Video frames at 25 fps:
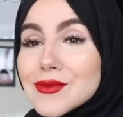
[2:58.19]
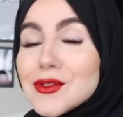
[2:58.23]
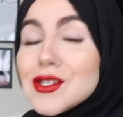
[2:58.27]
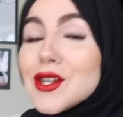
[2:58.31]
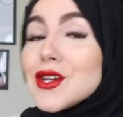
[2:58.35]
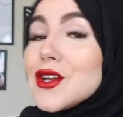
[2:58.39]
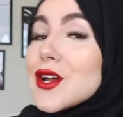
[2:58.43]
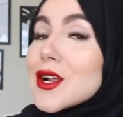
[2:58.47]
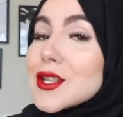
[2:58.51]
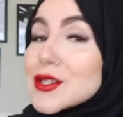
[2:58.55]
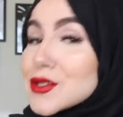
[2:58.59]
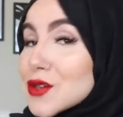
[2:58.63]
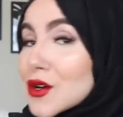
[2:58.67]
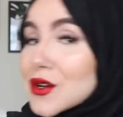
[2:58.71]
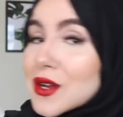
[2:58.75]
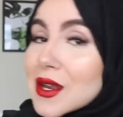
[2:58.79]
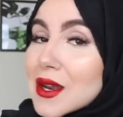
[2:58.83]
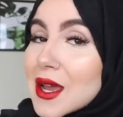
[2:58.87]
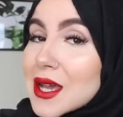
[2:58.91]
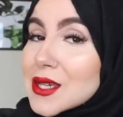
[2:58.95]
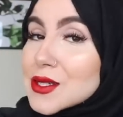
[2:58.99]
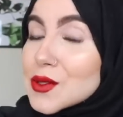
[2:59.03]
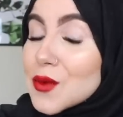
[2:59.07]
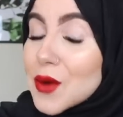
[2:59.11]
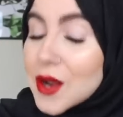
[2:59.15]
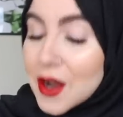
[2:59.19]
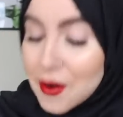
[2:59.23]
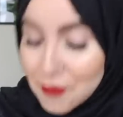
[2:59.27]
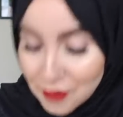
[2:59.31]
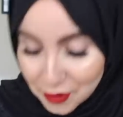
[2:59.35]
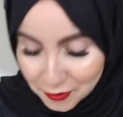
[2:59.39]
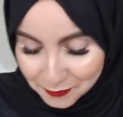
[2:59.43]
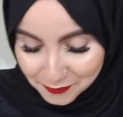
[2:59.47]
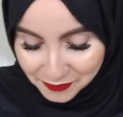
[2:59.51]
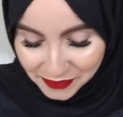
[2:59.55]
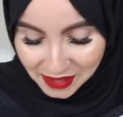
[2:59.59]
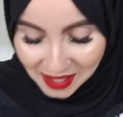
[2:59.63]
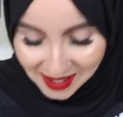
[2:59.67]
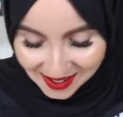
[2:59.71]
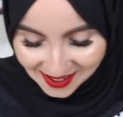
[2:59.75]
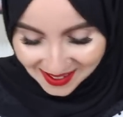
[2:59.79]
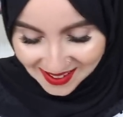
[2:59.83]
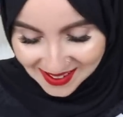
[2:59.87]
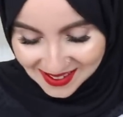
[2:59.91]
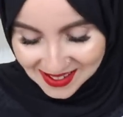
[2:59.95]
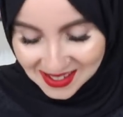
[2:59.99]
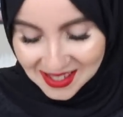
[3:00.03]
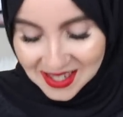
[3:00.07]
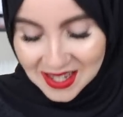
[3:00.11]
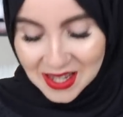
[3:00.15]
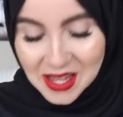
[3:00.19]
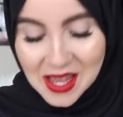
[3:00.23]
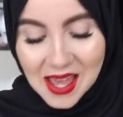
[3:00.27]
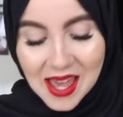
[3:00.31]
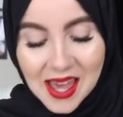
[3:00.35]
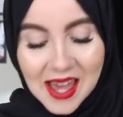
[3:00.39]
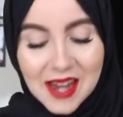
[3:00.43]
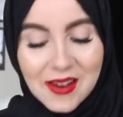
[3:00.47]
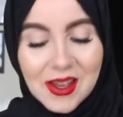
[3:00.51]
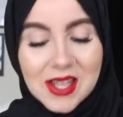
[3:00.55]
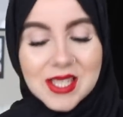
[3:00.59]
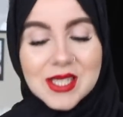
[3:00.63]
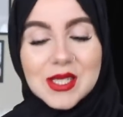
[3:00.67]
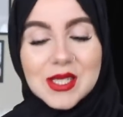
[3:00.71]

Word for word: your girl's organized or whatever. Anyway,